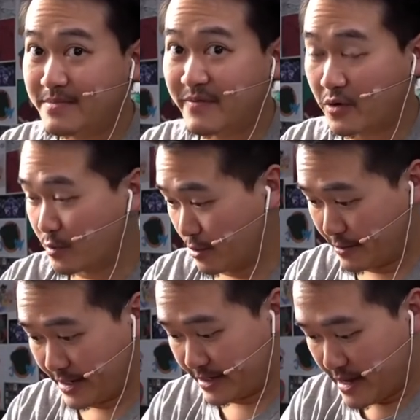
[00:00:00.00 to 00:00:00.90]
before the
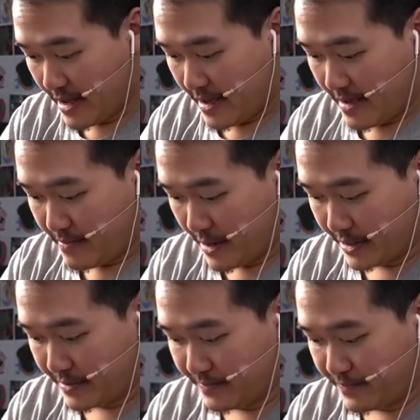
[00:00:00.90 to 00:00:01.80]
world ended.
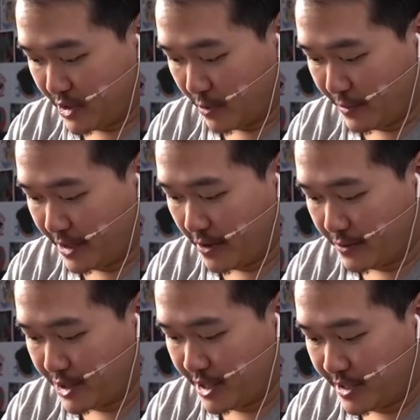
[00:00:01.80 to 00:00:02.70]
But
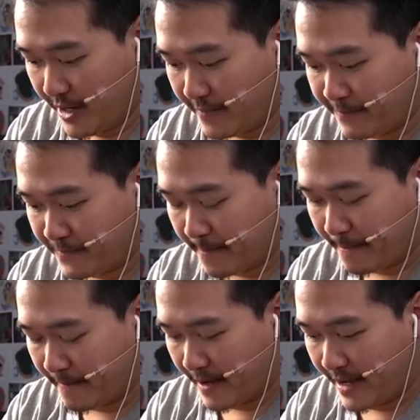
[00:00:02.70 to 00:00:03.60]
Cerritos, yeah.
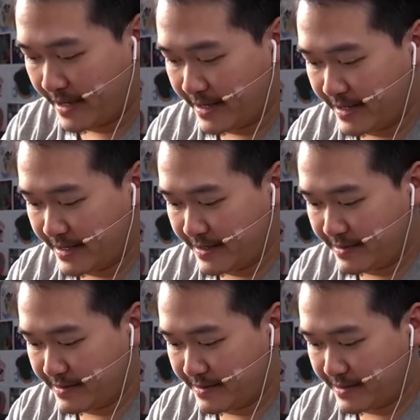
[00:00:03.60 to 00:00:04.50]

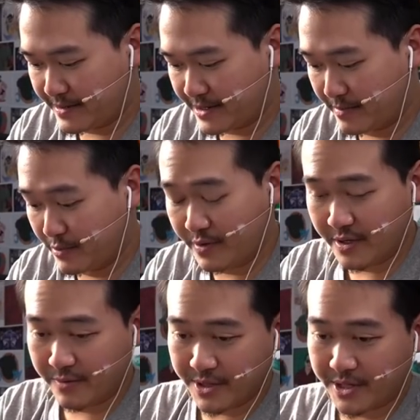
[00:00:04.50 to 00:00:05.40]

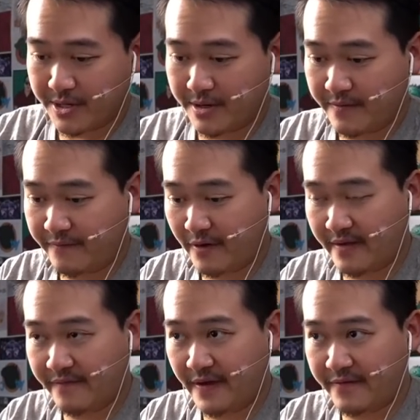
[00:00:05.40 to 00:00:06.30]
Kabuki was a
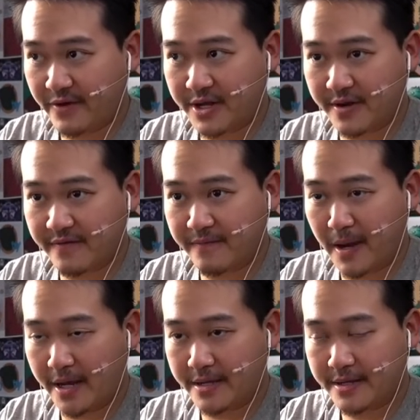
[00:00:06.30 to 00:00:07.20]
favorite of
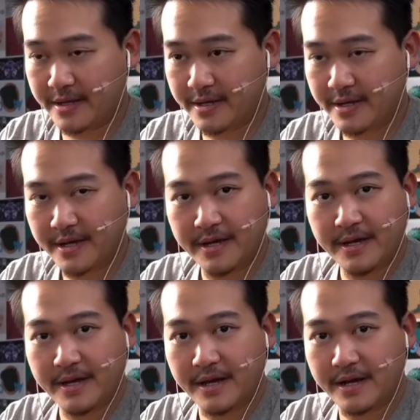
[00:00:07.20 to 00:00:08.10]
mine.
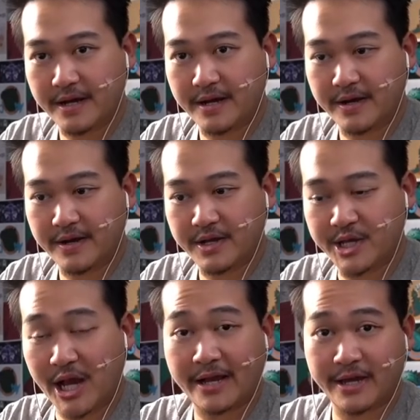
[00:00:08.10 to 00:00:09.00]

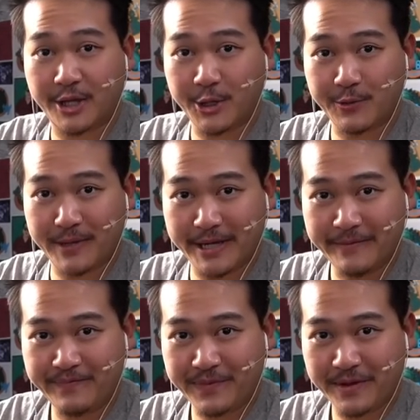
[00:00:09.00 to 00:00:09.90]
Sake
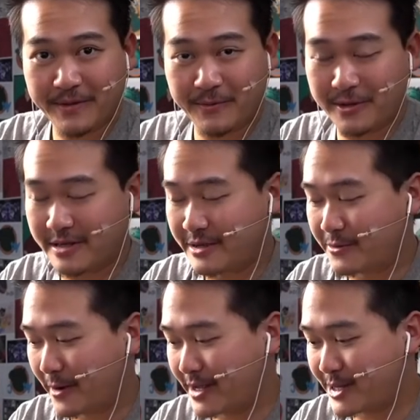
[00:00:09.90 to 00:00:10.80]
Tumi, really
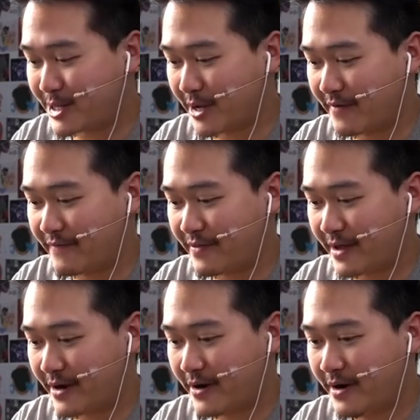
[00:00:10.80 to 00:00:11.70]
great stuff
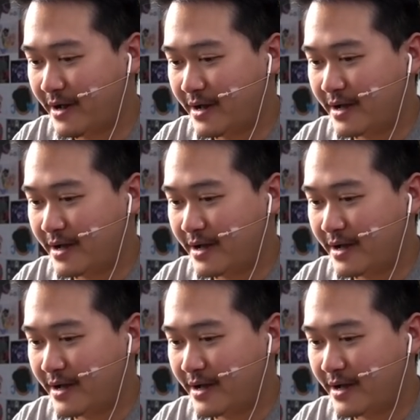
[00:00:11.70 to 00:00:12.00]
there.